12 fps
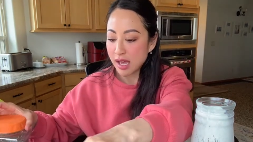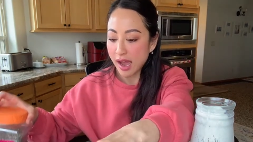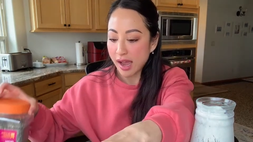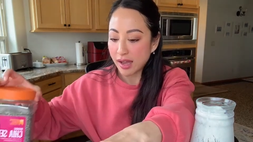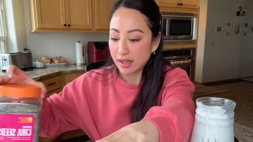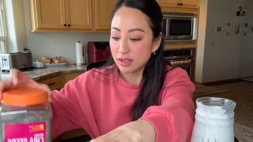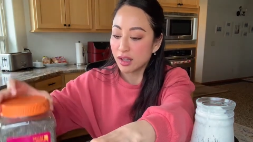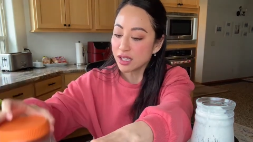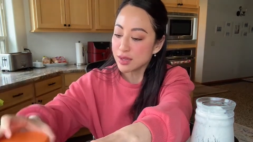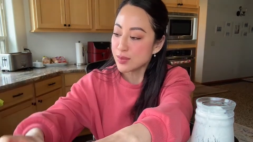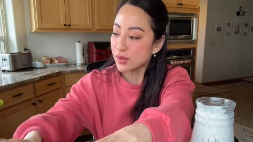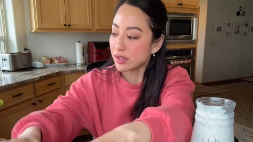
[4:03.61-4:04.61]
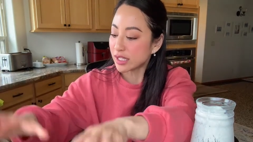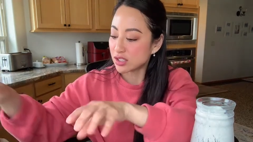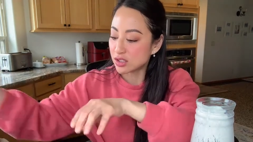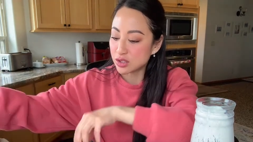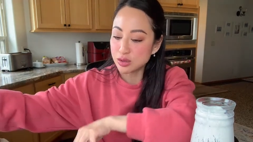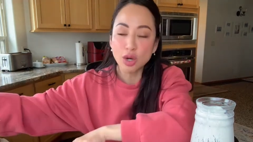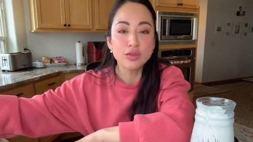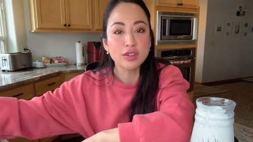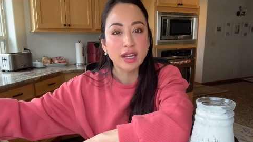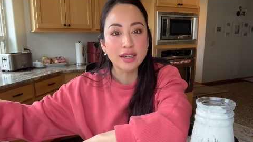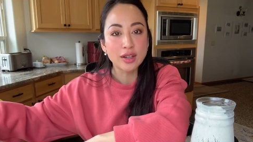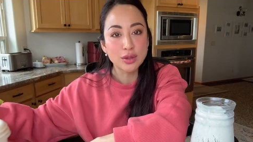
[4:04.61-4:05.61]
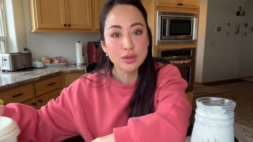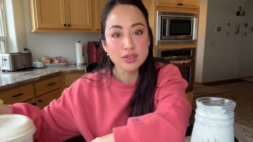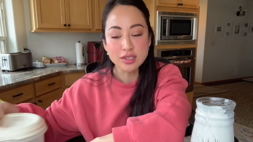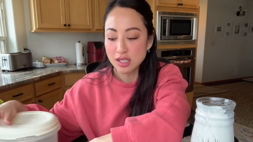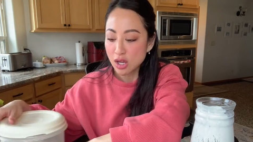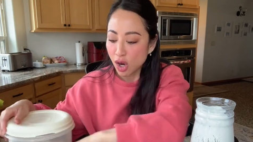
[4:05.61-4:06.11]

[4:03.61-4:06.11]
A lot of people like to do overnight oats.